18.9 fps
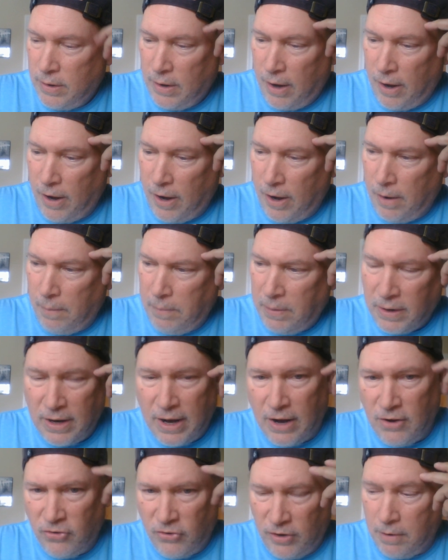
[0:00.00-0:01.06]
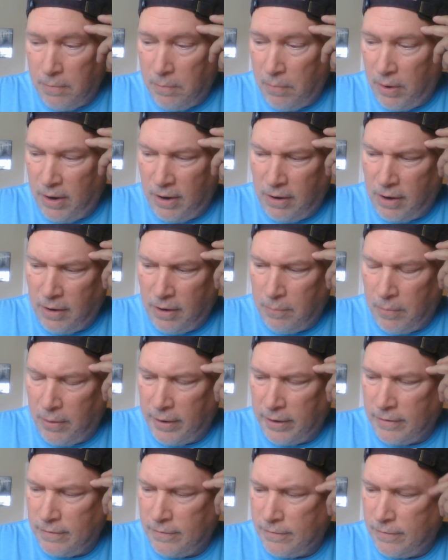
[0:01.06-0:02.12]
But occasionally I
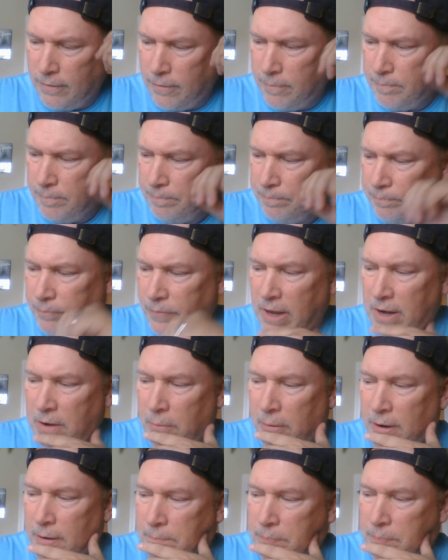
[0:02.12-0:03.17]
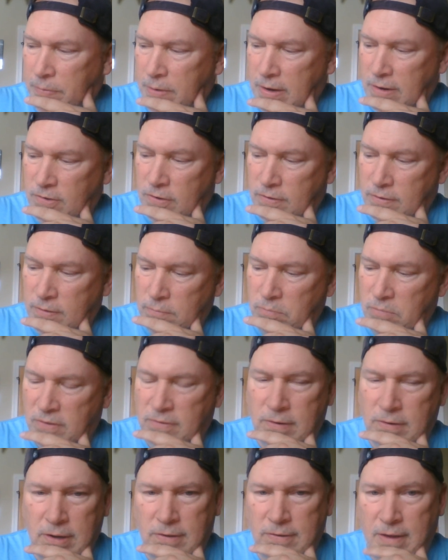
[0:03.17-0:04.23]
might. So anyway,
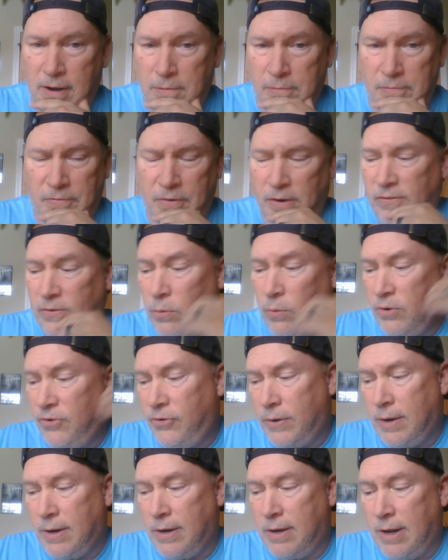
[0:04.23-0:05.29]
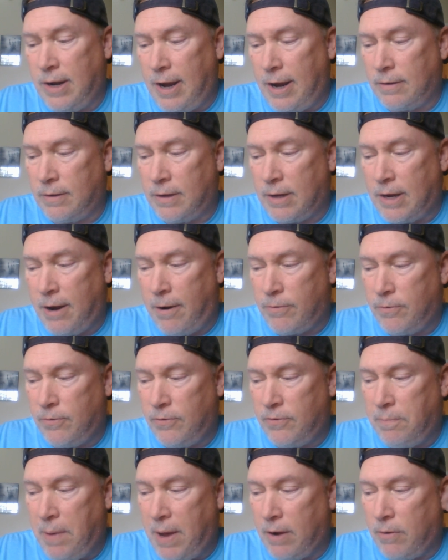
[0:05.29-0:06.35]
it's kind of fun. So once you can connect the
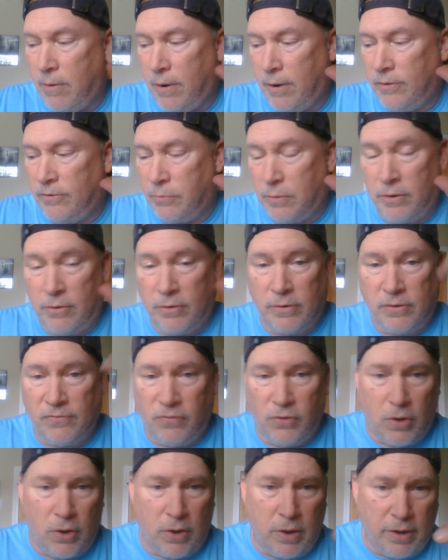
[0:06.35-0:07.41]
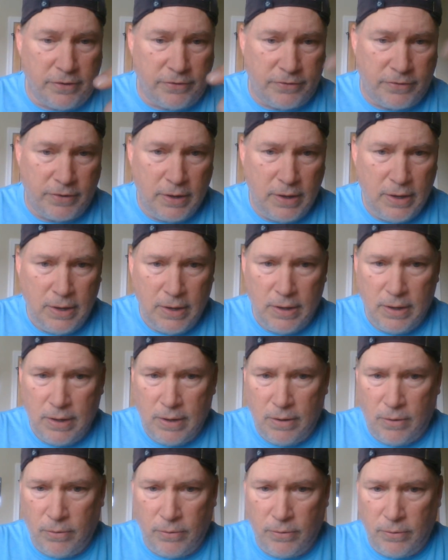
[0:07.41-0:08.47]
characters' backgrounds, whether it's flaws
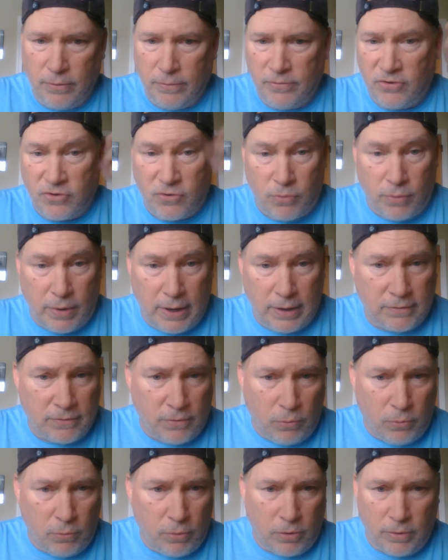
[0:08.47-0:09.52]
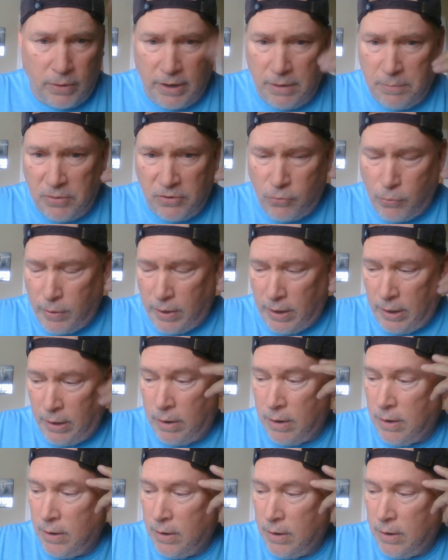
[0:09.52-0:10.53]
or strengths or in between,